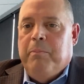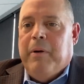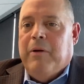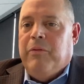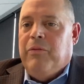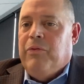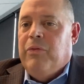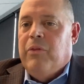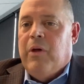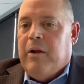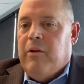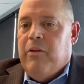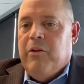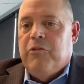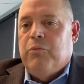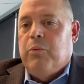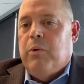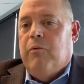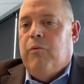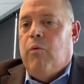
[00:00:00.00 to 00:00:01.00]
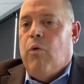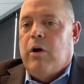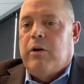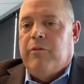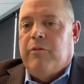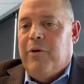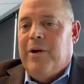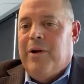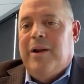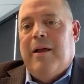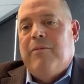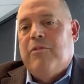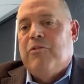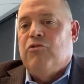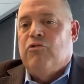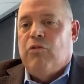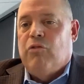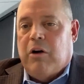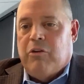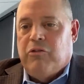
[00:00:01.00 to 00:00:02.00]
But none of this would have worked if we didn't have the
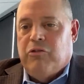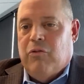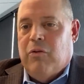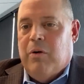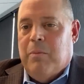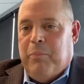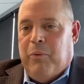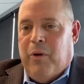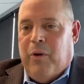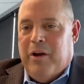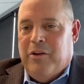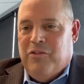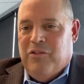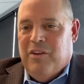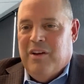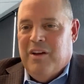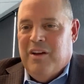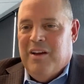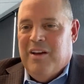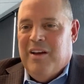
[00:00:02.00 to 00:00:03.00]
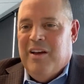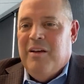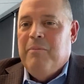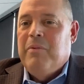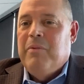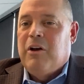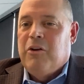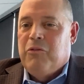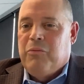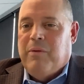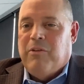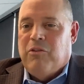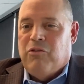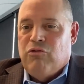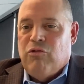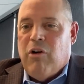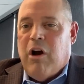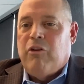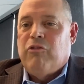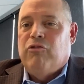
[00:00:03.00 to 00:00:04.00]
structure in place, because with the
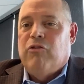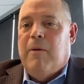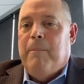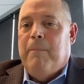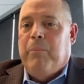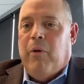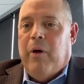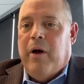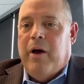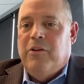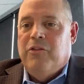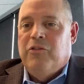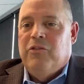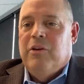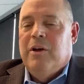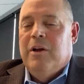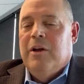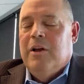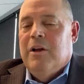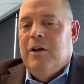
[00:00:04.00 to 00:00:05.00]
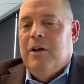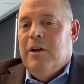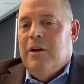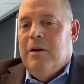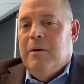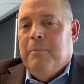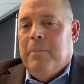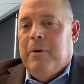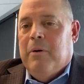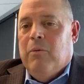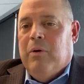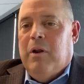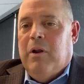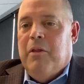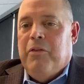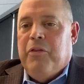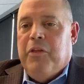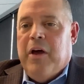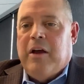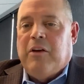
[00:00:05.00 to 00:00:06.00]
structure in place. But one of
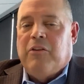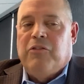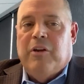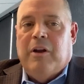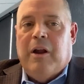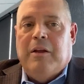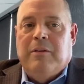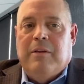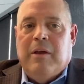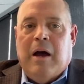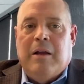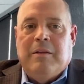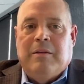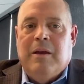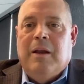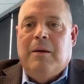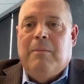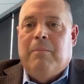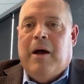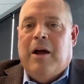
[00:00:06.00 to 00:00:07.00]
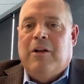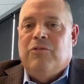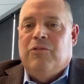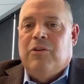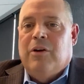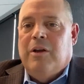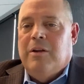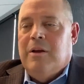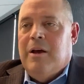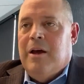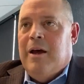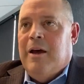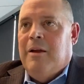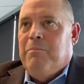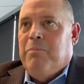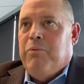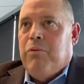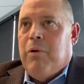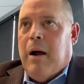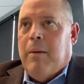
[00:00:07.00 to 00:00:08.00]
the things that I didn't mention,
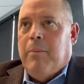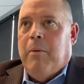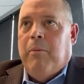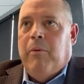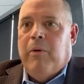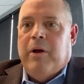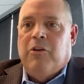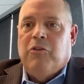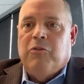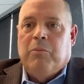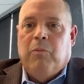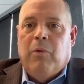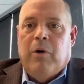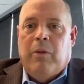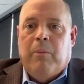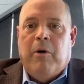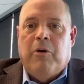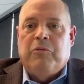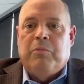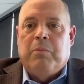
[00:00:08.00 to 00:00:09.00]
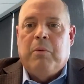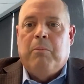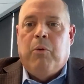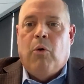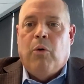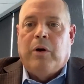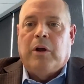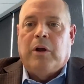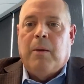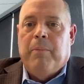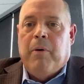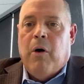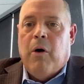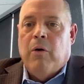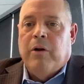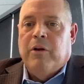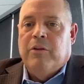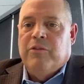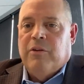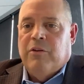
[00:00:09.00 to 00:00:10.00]
and probably is one of the most important
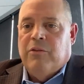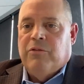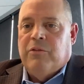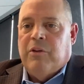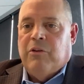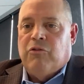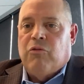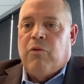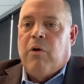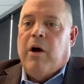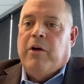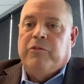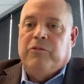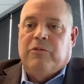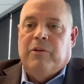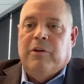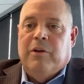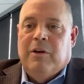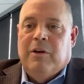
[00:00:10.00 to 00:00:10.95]
components, is the trust.